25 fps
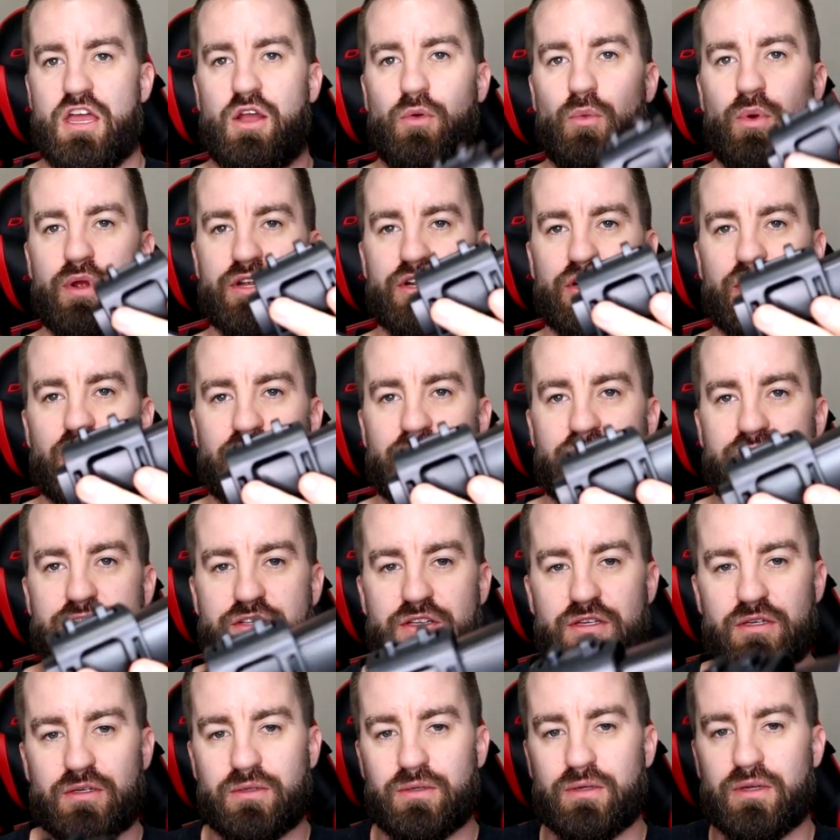And what you're going to
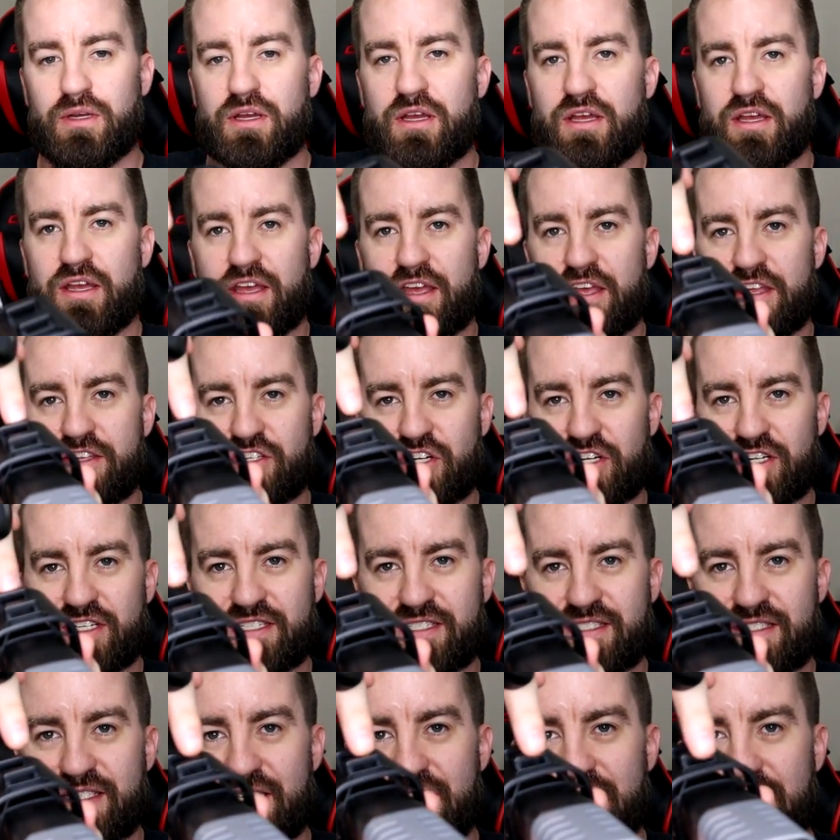do is you're going to
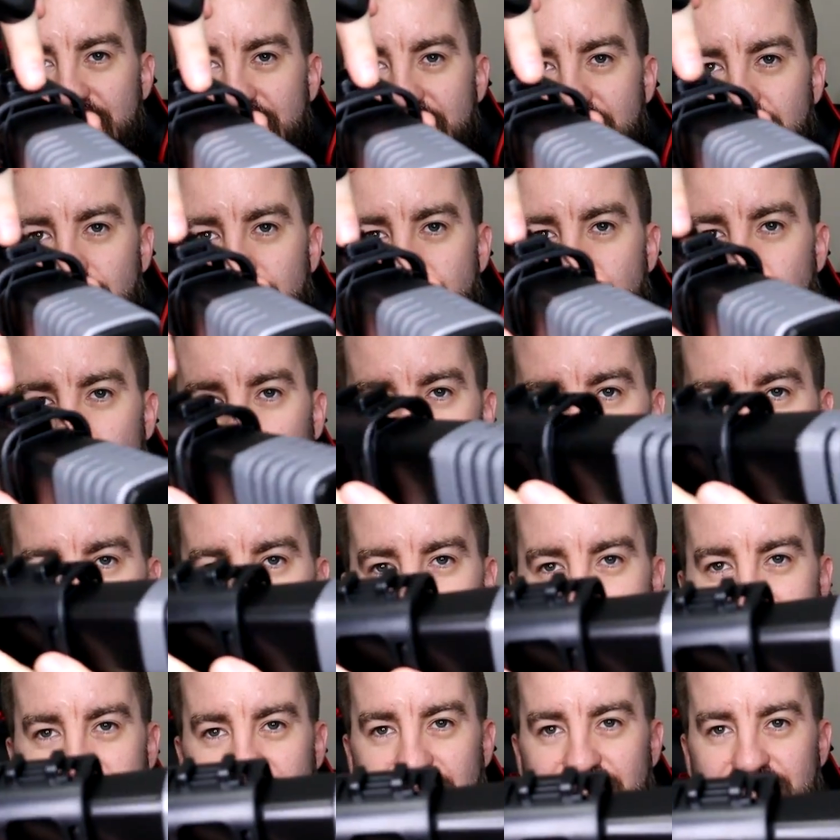see these little 2
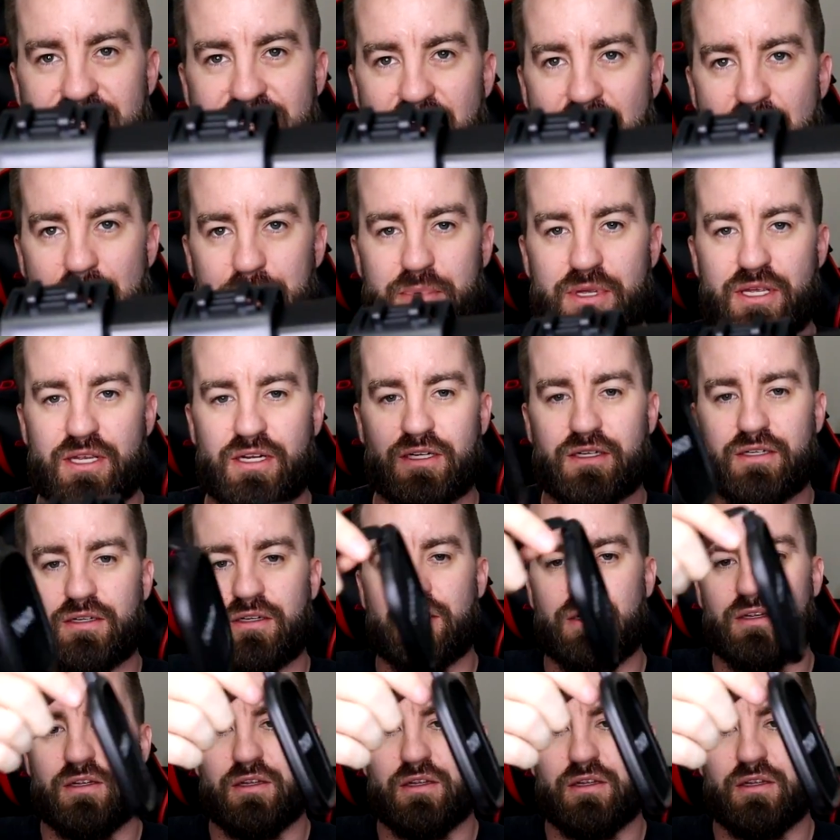rivets at the top here,